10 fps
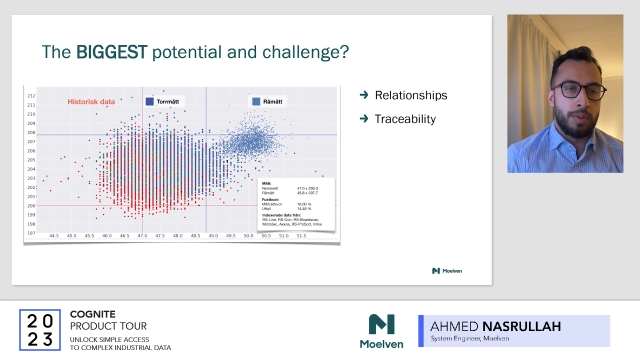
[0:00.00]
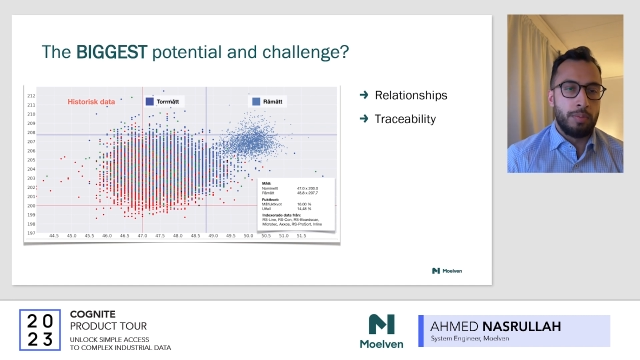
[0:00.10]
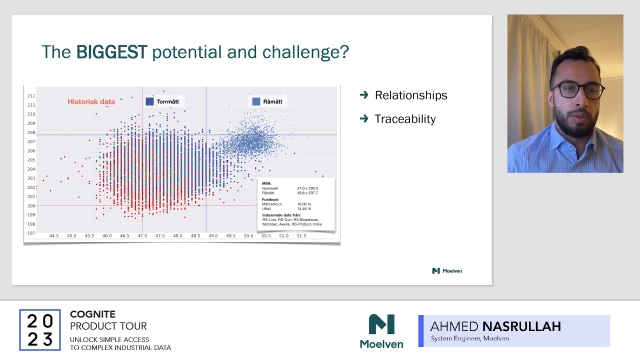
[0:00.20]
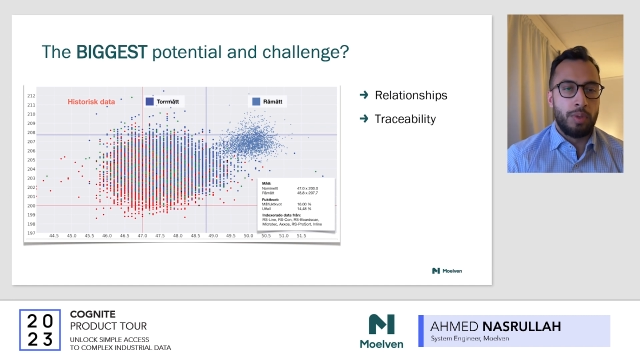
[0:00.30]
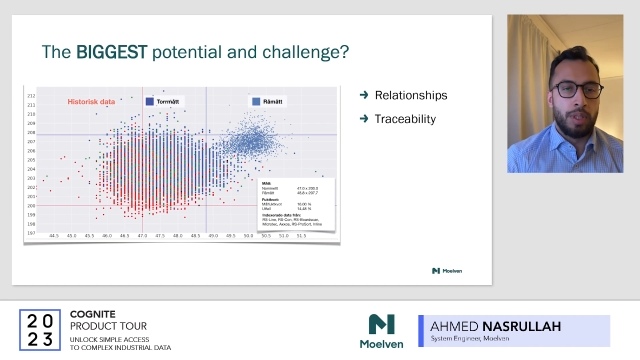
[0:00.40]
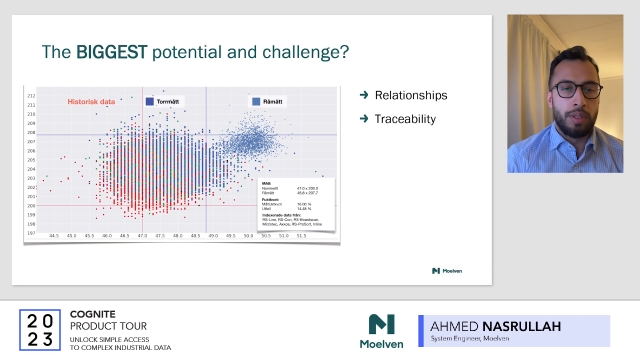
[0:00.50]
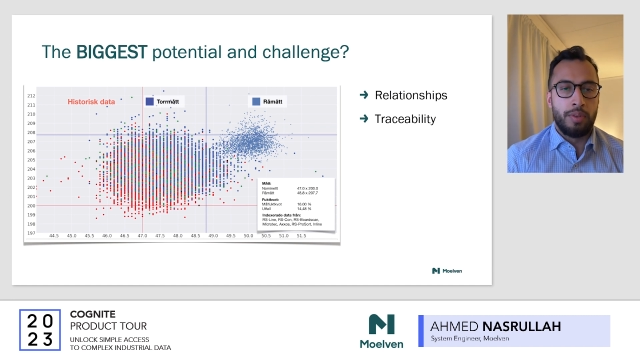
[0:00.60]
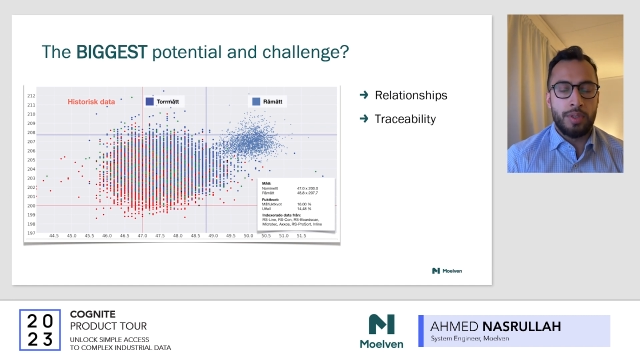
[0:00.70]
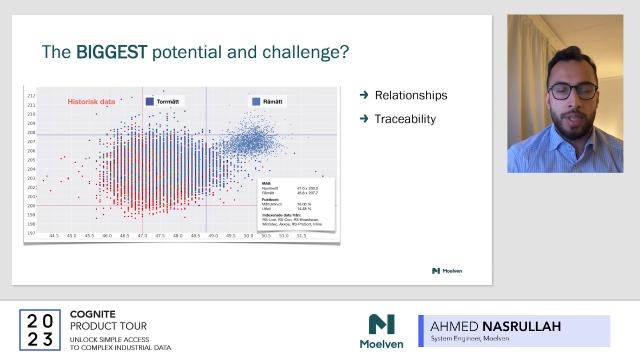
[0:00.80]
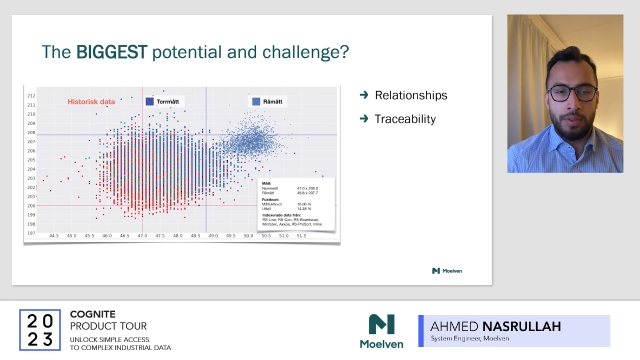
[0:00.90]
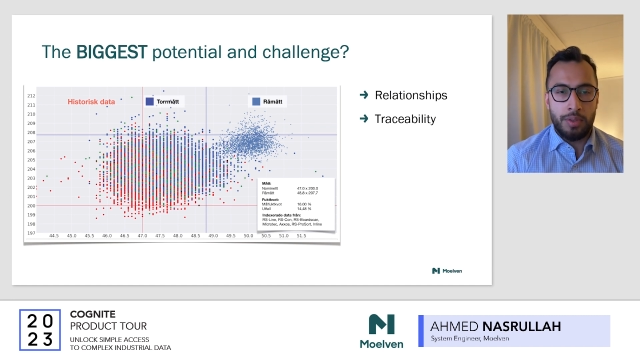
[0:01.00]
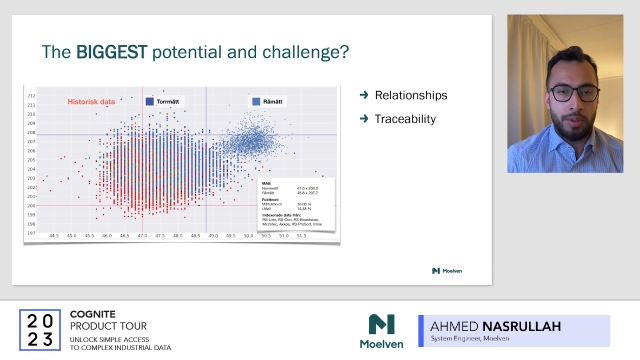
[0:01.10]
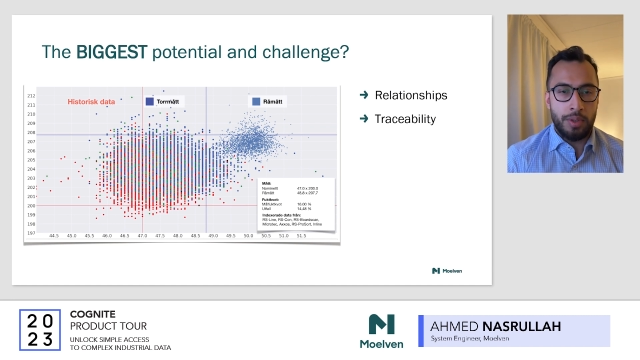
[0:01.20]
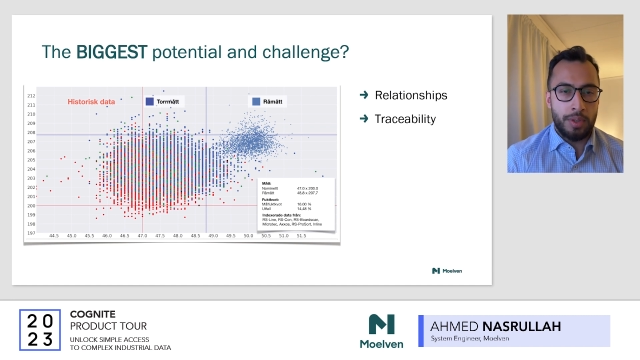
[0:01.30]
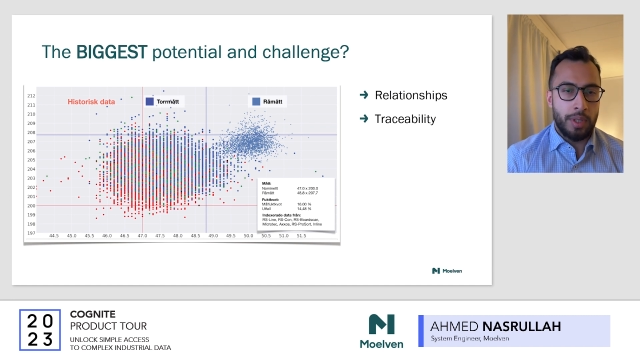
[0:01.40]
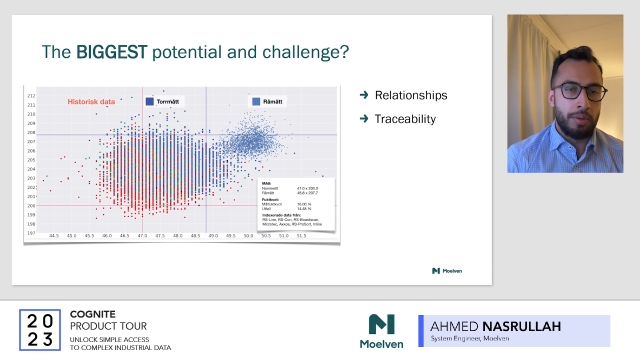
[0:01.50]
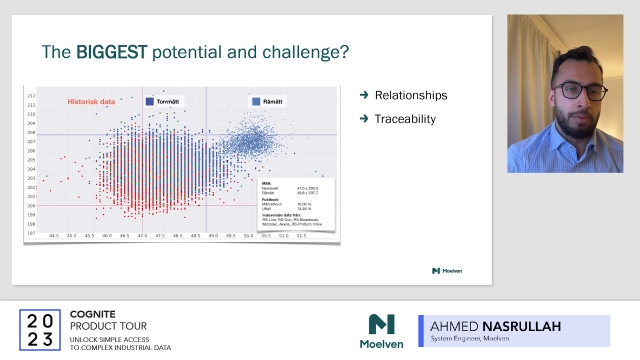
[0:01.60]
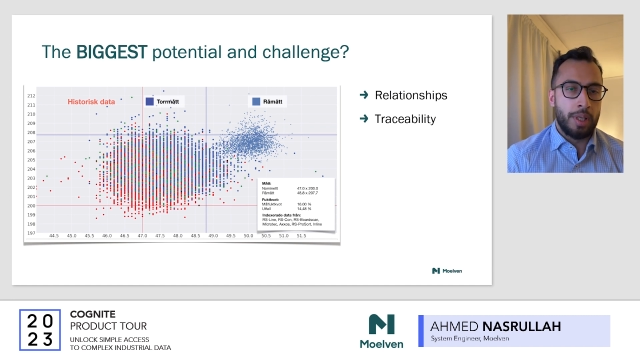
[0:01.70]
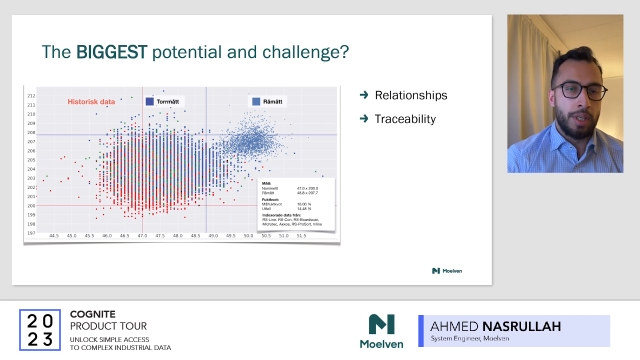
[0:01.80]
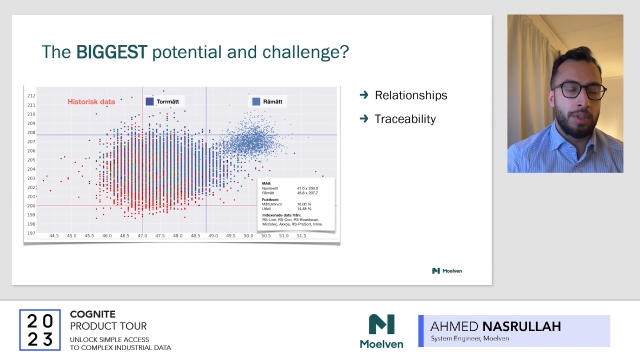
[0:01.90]
between different sensors
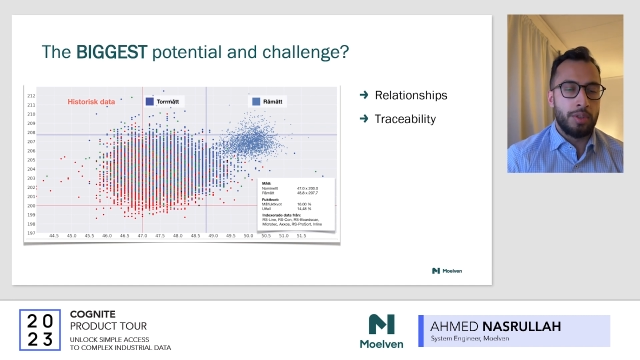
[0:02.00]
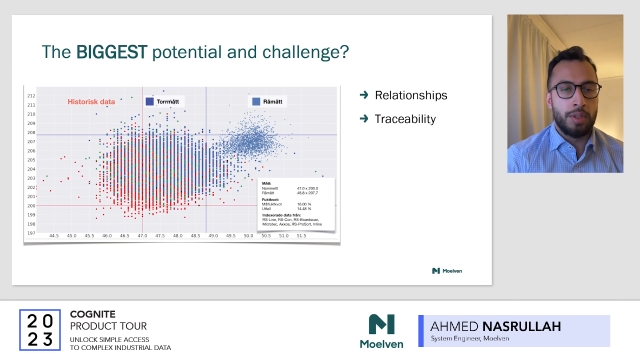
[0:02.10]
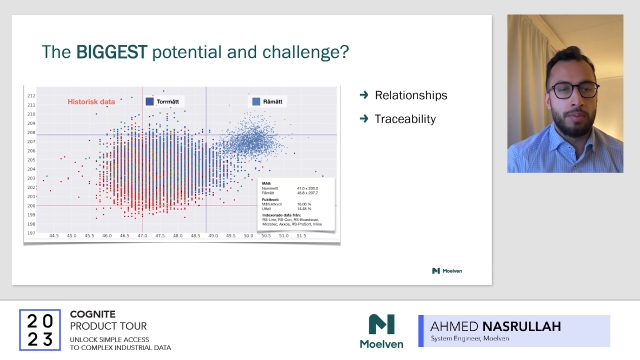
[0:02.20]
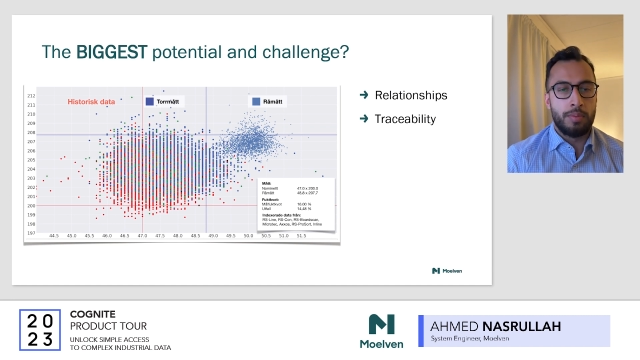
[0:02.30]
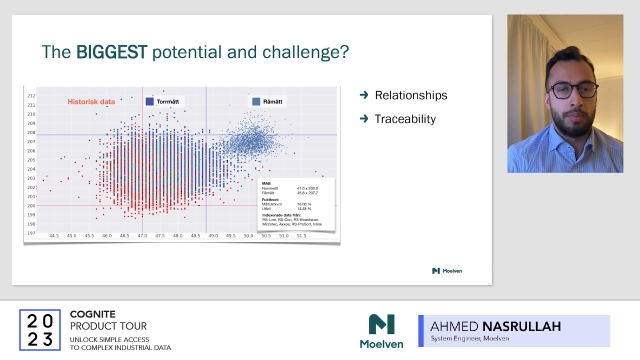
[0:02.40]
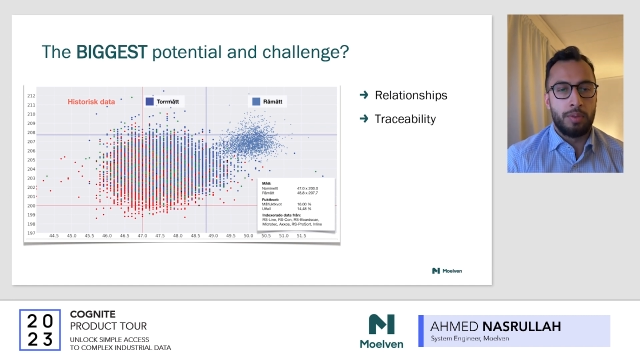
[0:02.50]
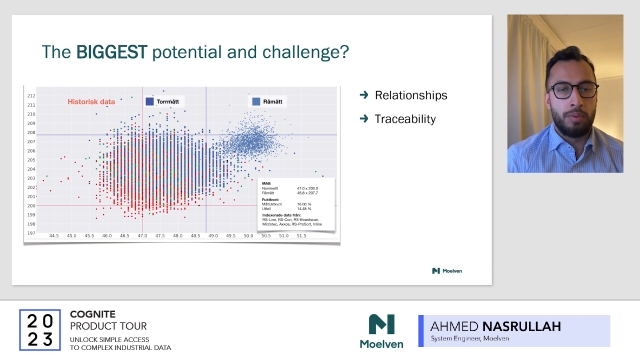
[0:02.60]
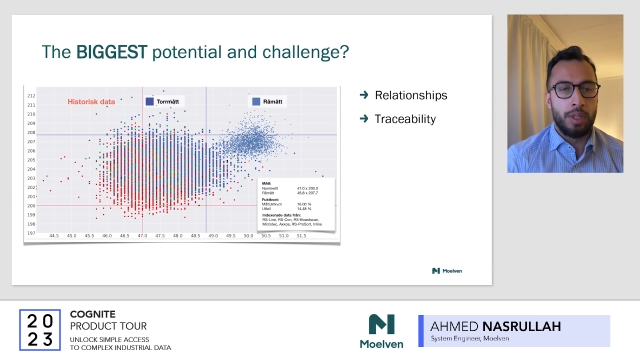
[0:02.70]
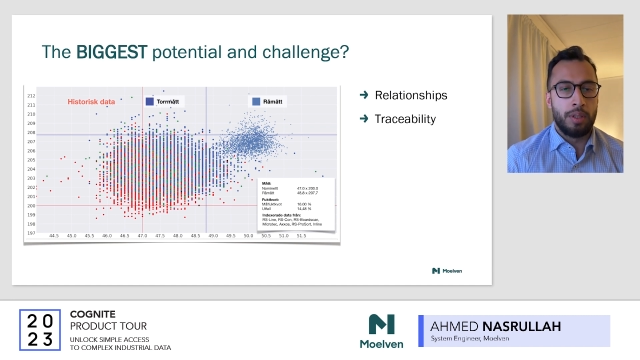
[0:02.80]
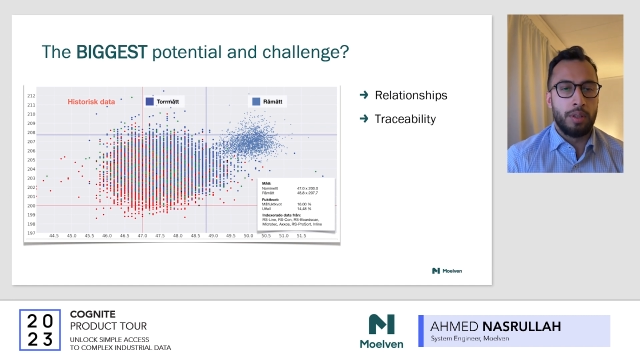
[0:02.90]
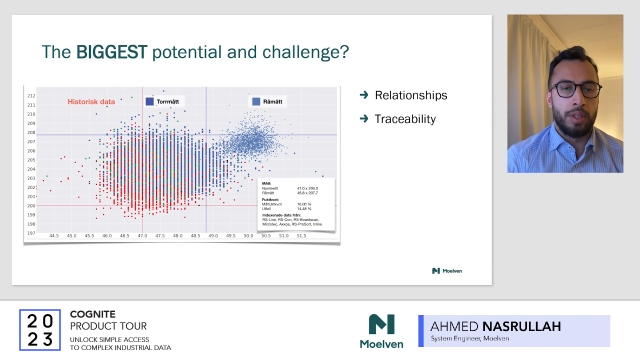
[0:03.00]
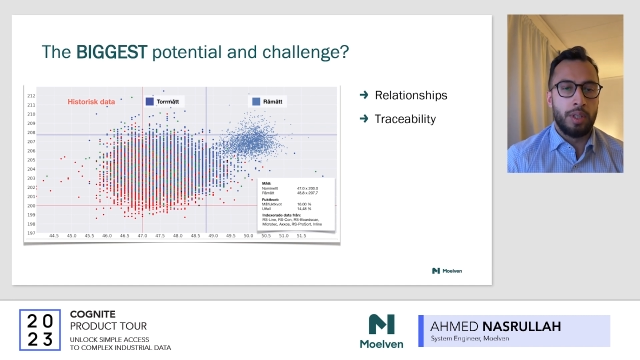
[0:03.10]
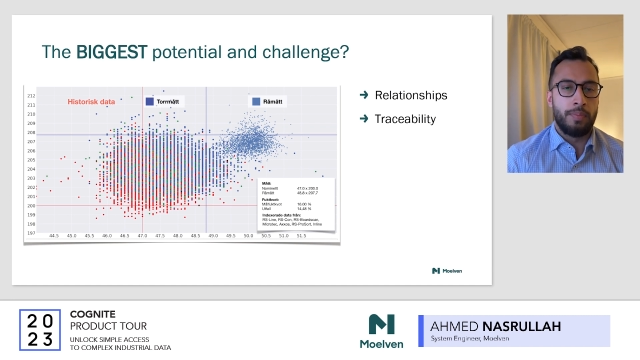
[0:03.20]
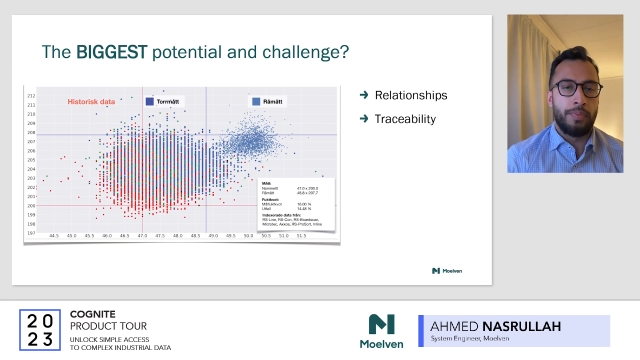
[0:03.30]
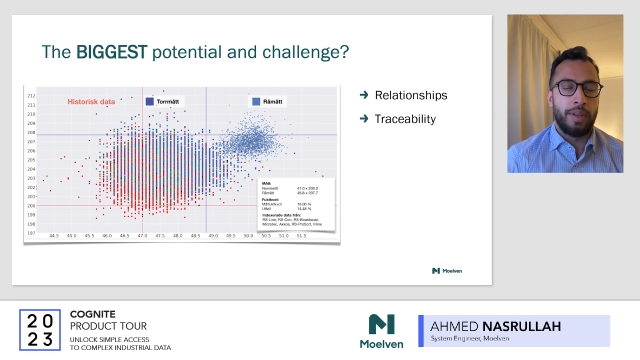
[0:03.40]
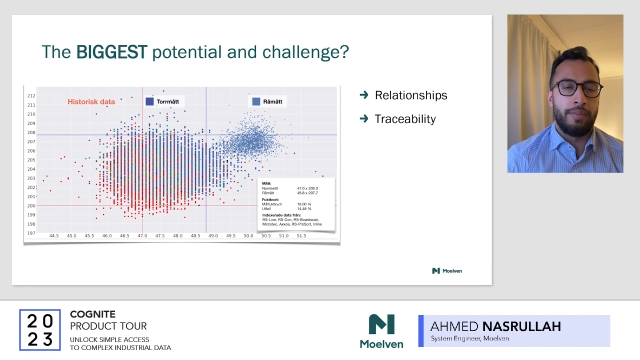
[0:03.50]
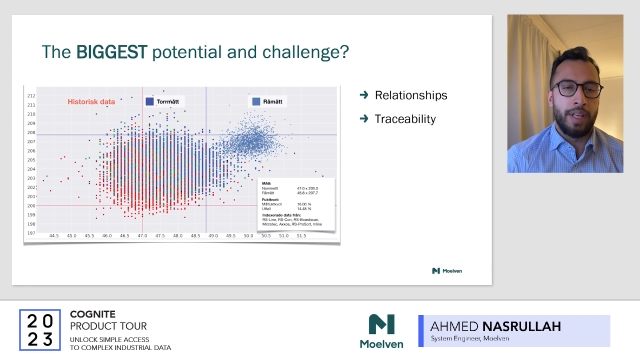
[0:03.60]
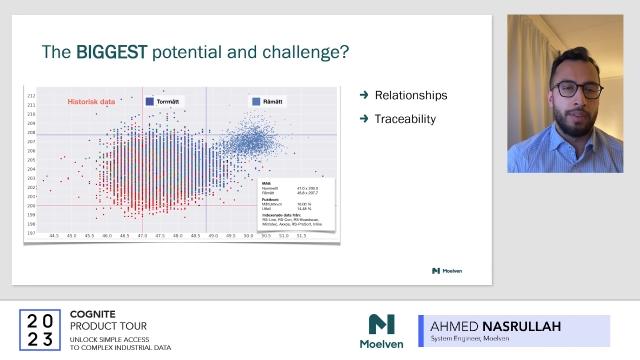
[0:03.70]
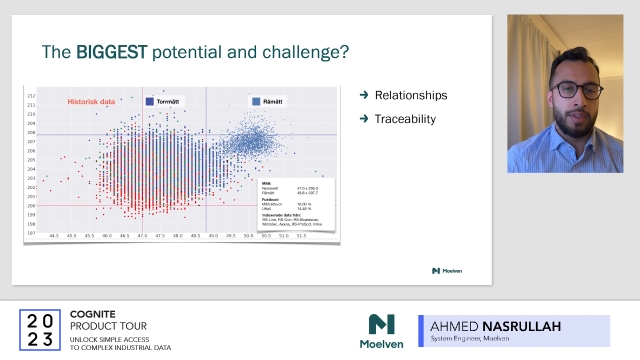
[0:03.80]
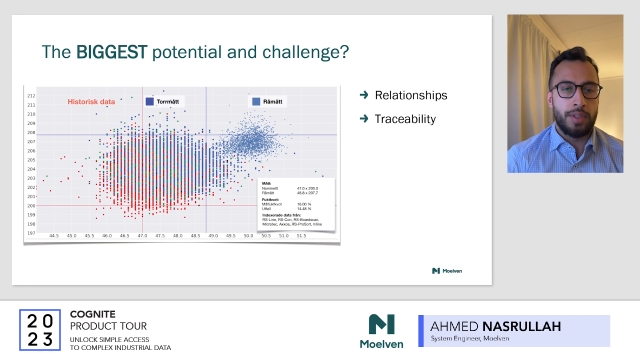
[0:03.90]
and relationships between the
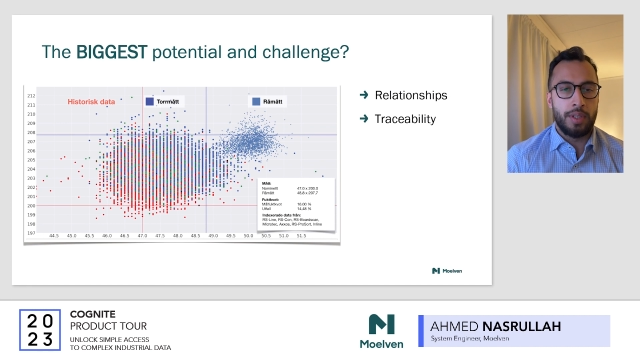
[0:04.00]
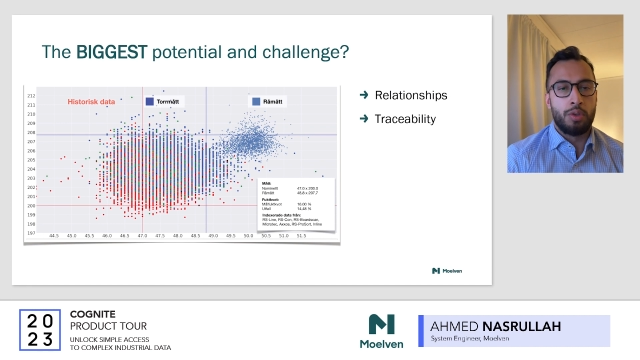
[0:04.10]
events.